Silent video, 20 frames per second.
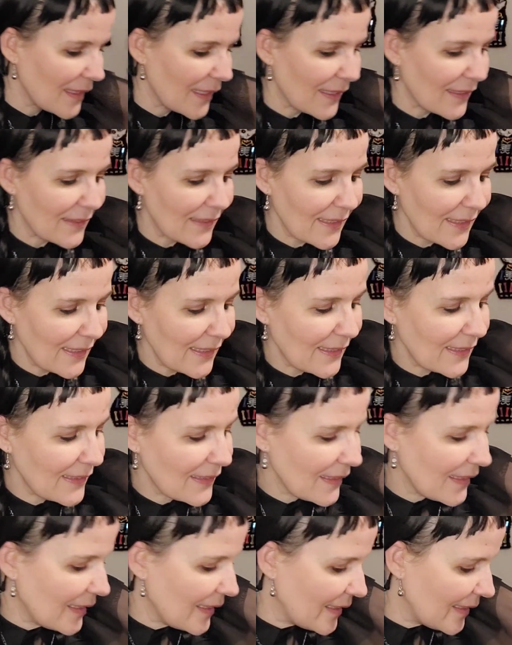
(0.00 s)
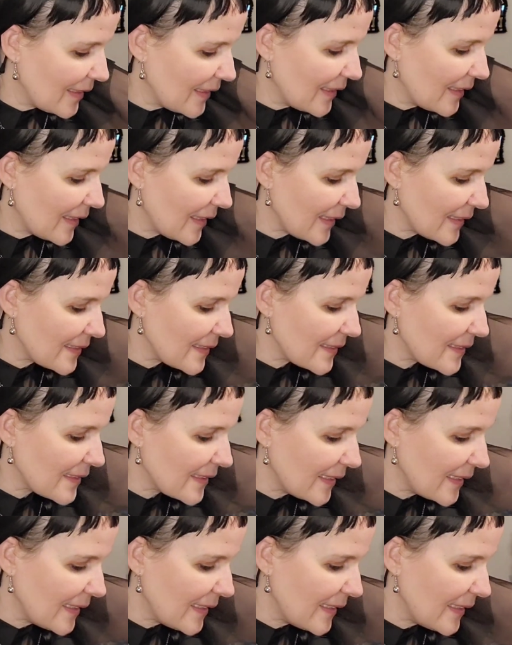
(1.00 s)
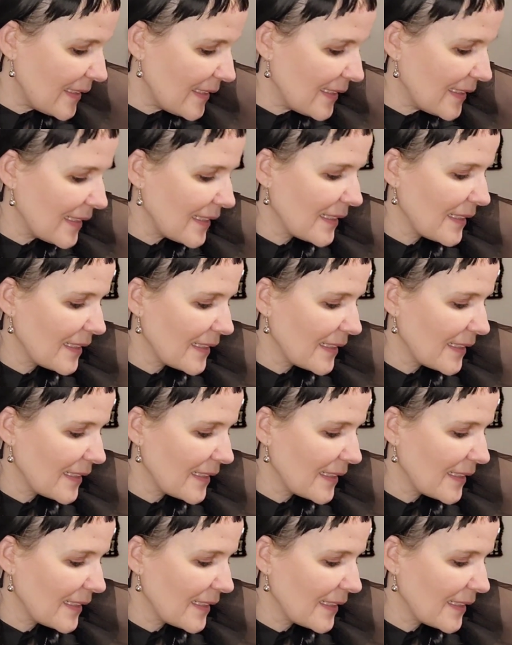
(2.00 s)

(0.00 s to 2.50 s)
And then, let's see.